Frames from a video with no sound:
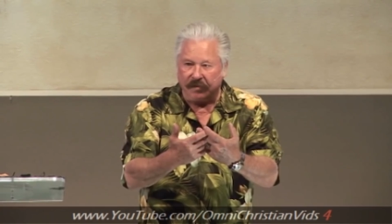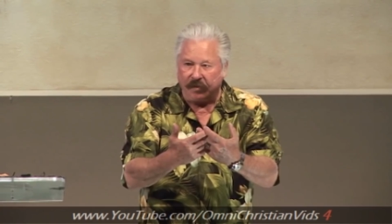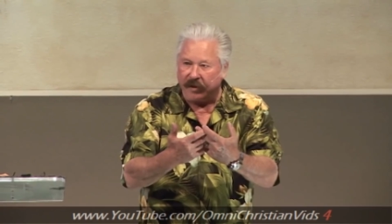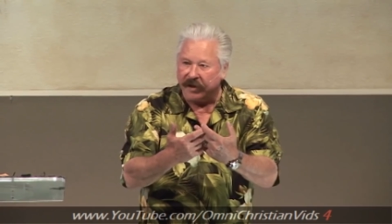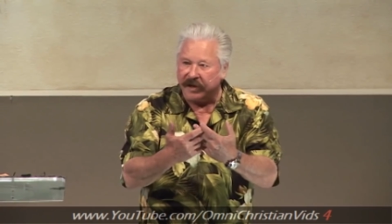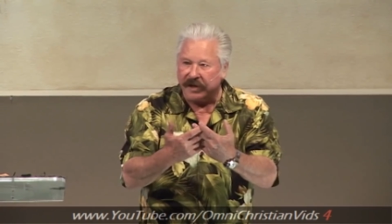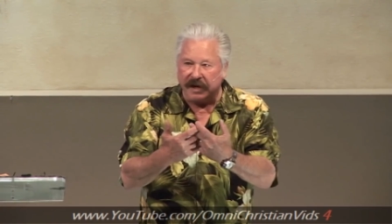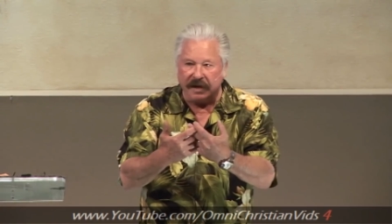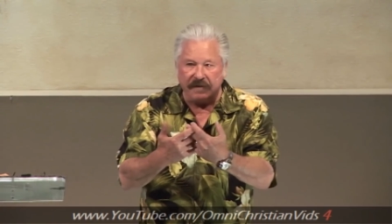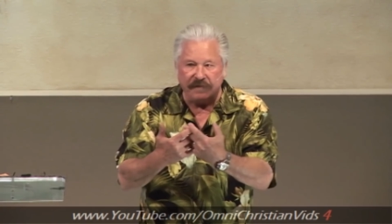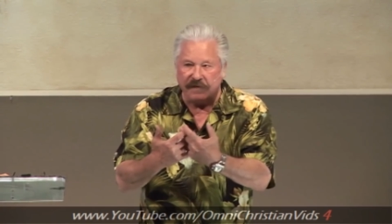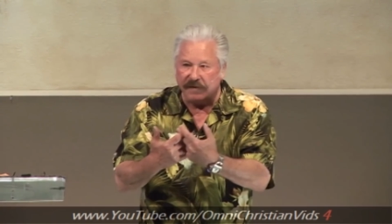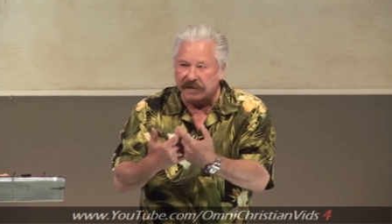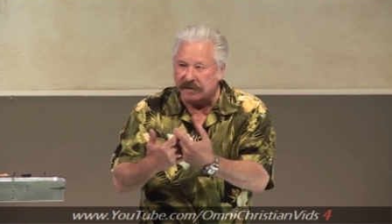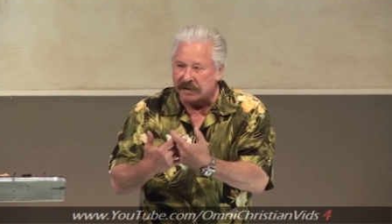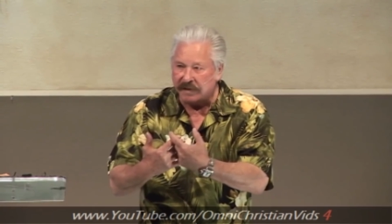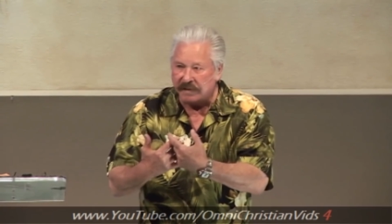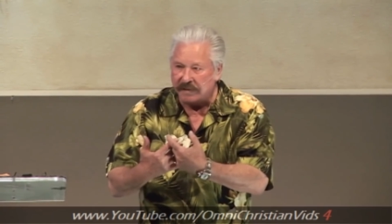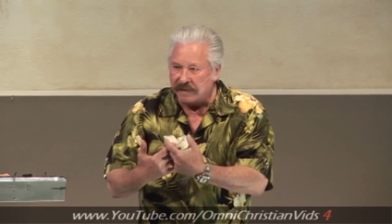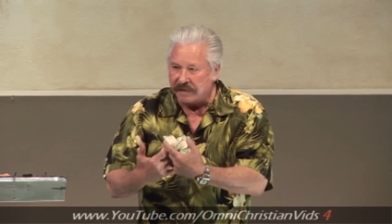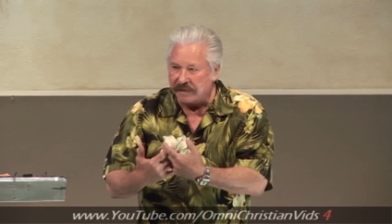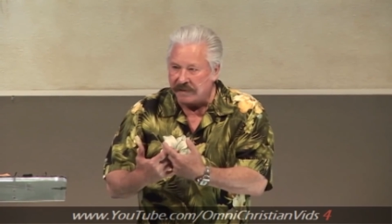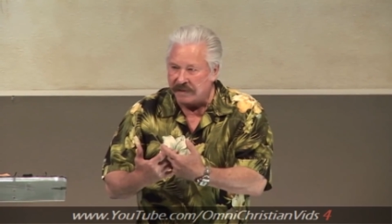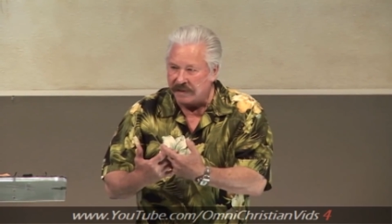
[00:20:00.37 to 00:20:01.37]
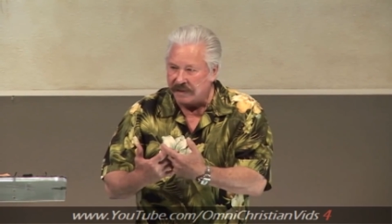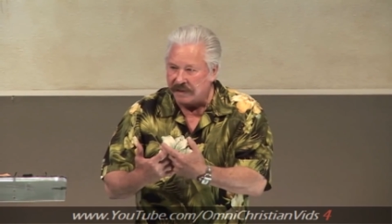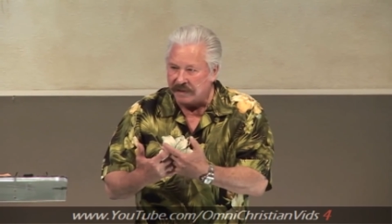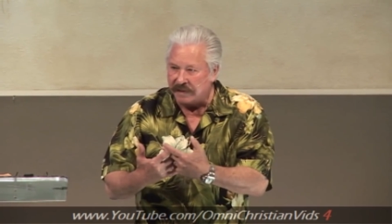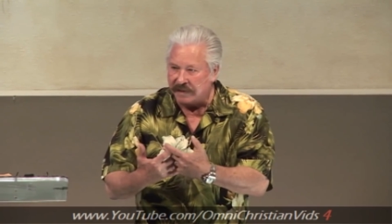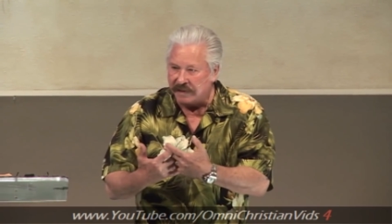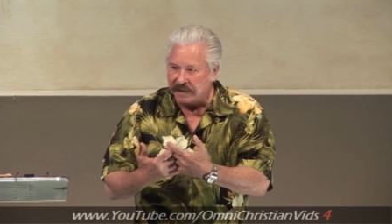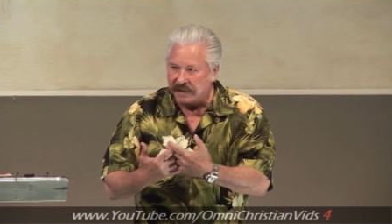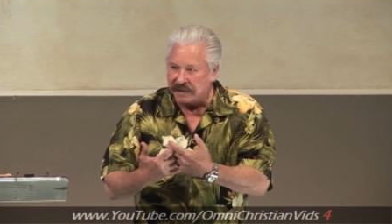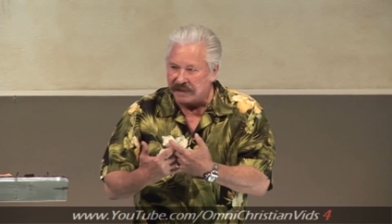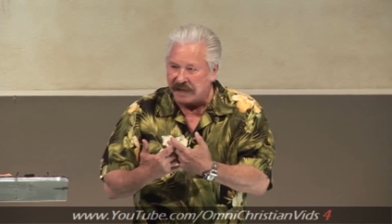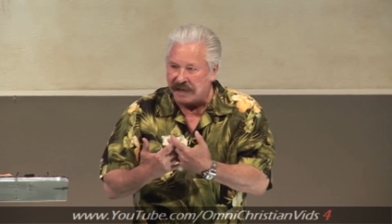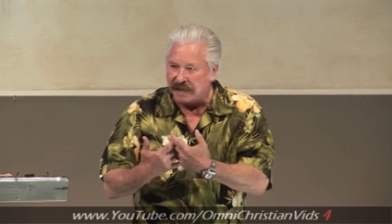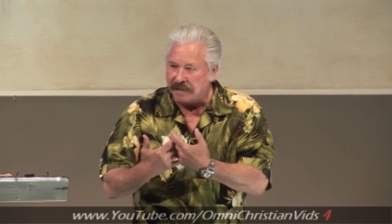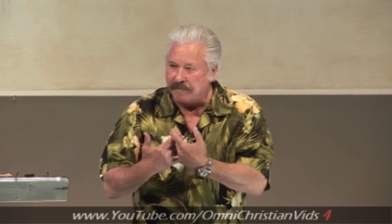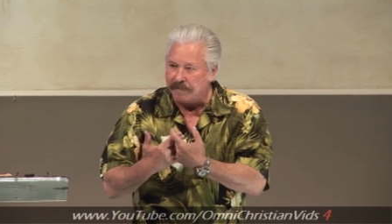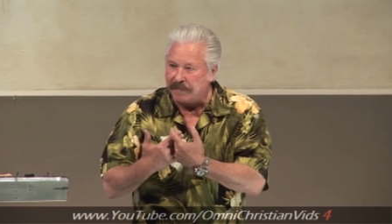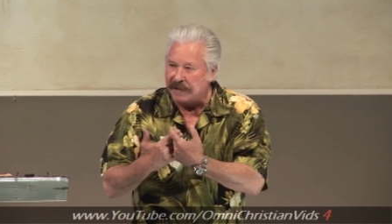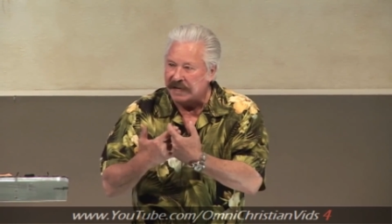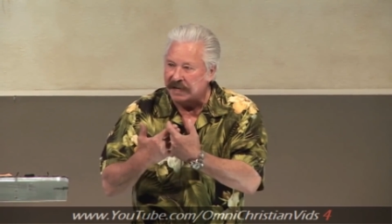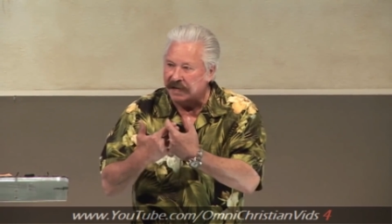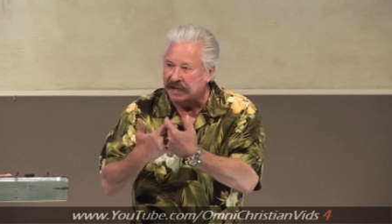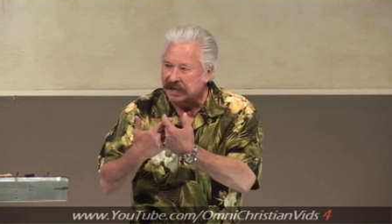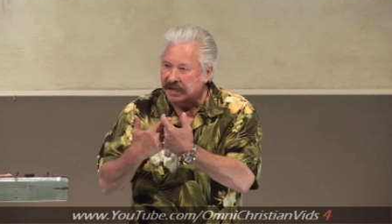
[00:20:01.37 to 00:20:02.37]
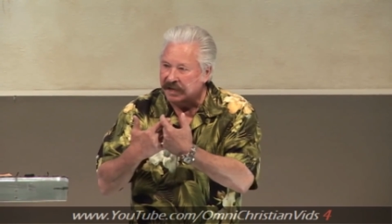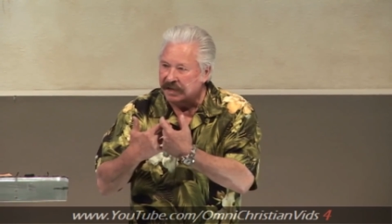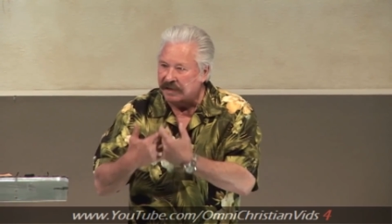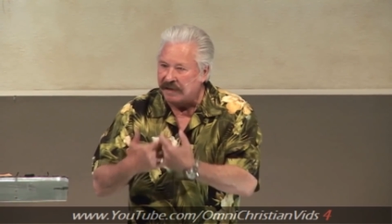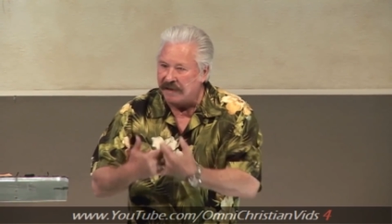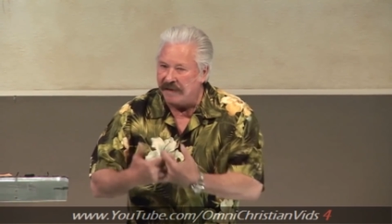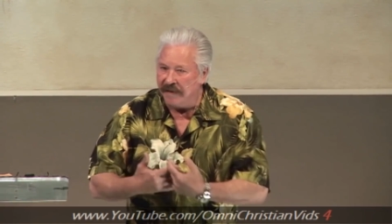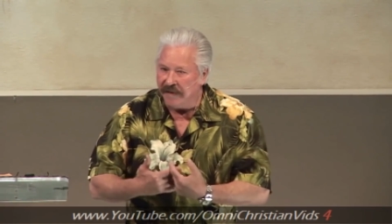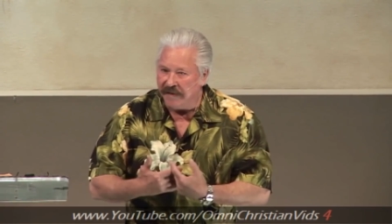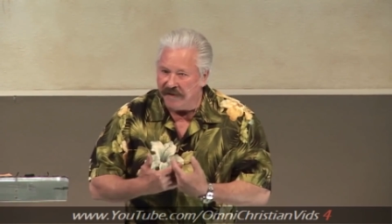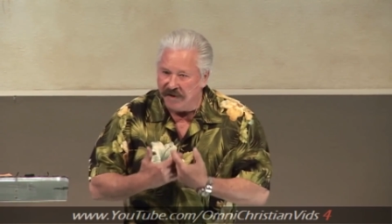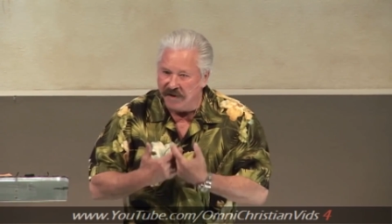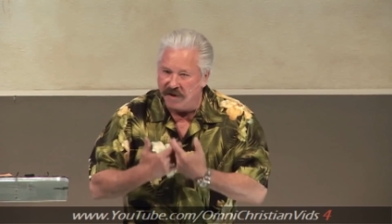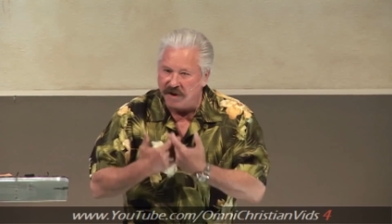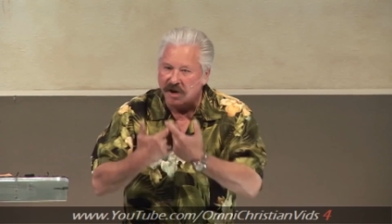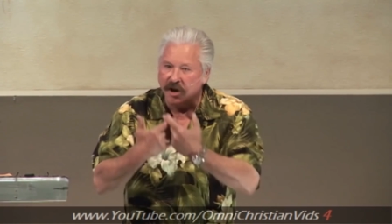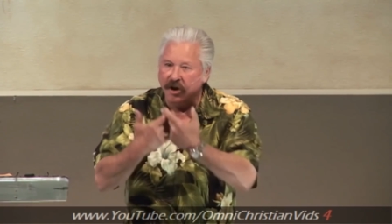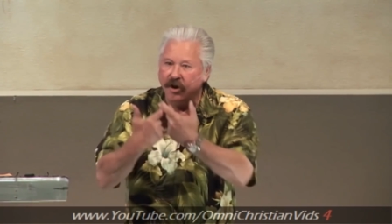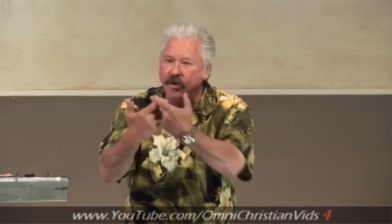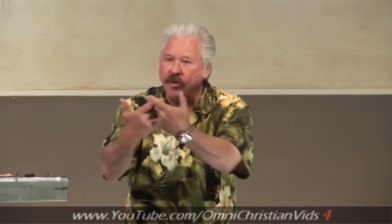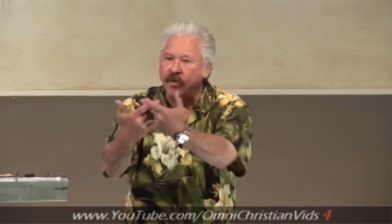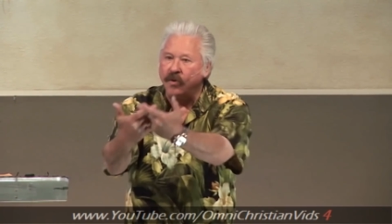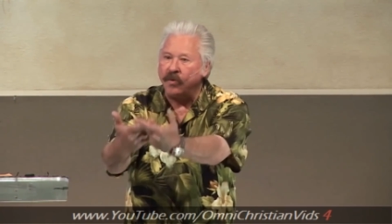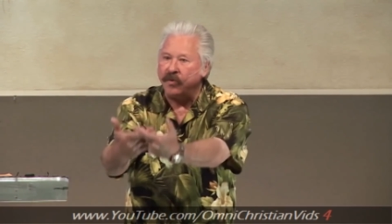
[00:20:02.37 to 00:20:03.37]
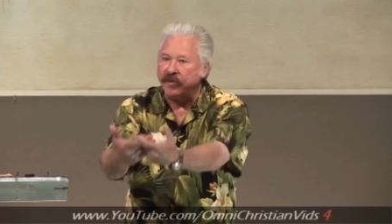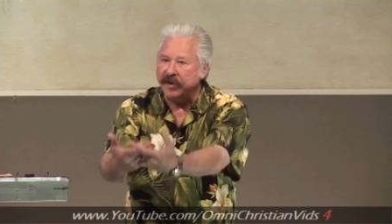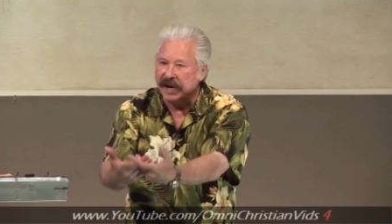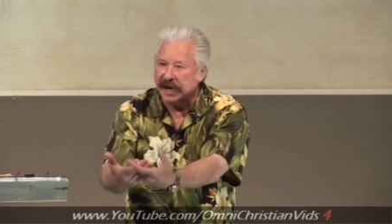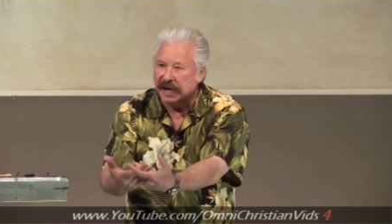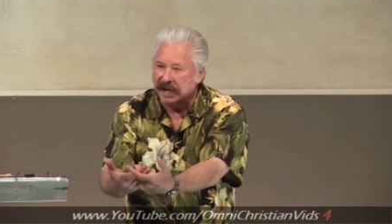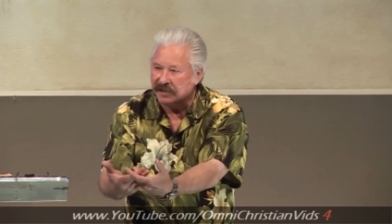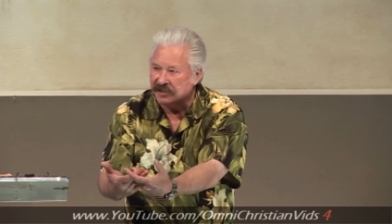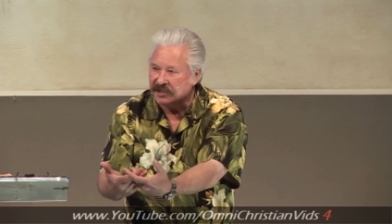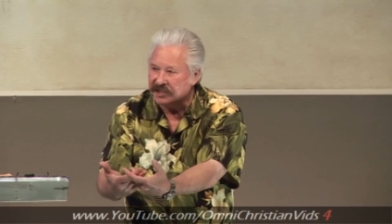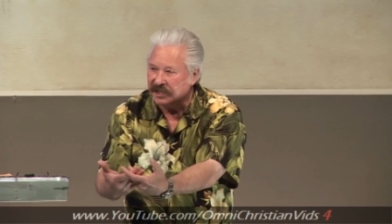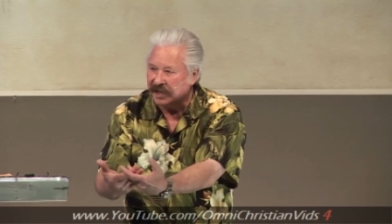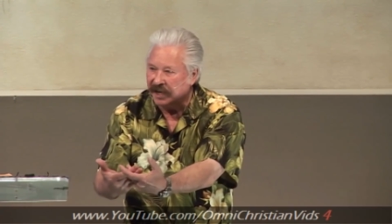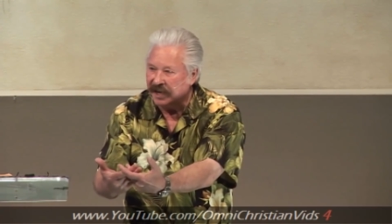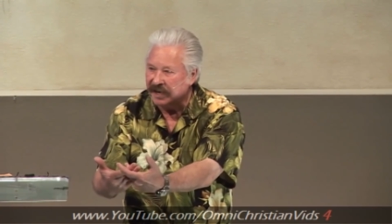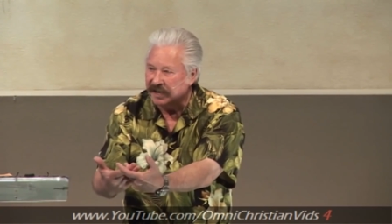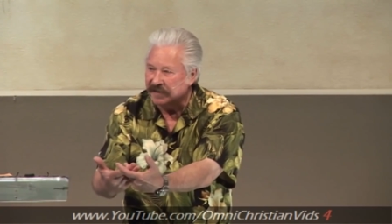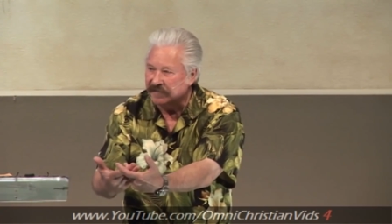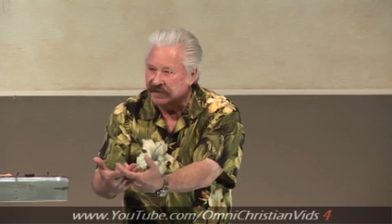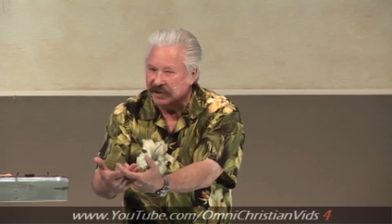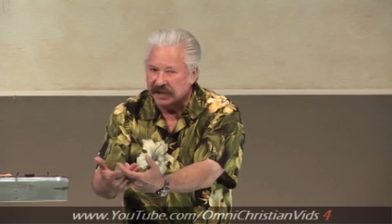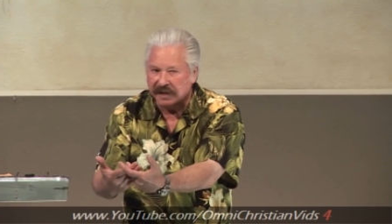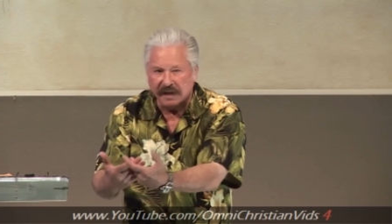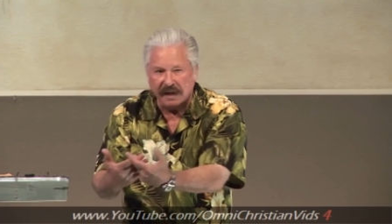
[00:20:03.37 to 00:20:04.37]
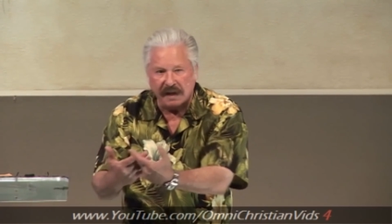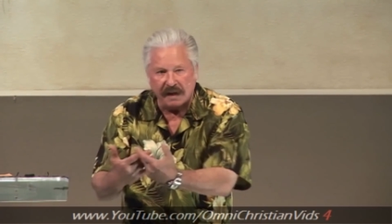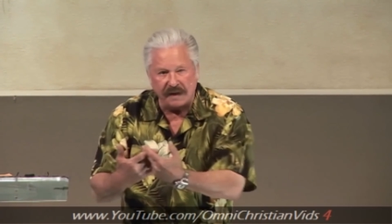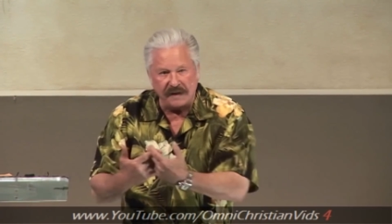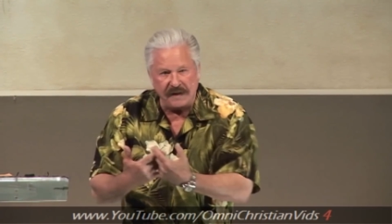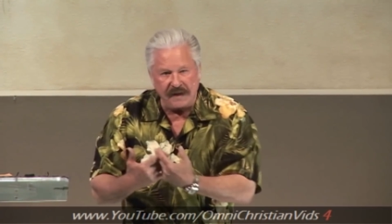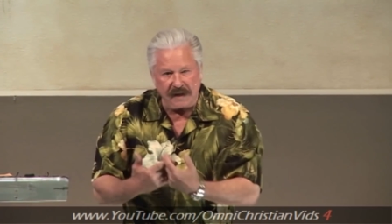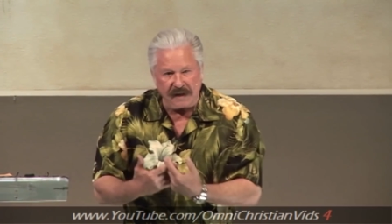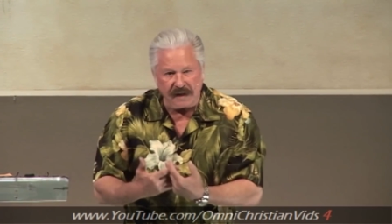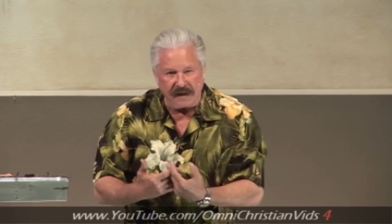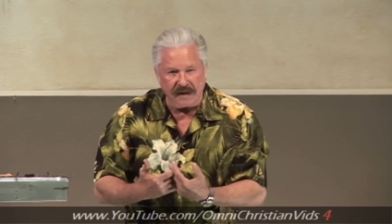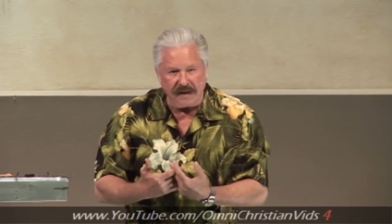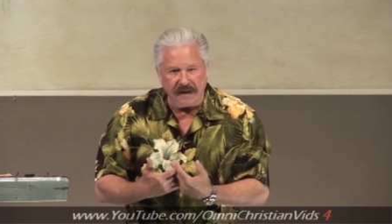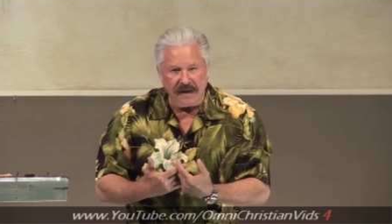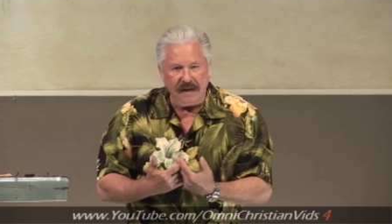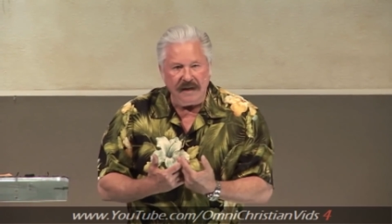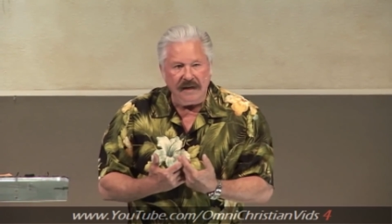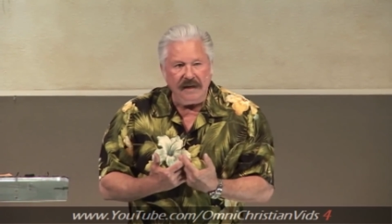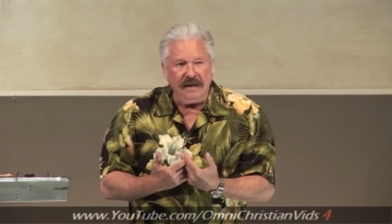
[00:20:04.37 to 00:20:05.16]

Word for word: Whatever can be known outside of the Godhead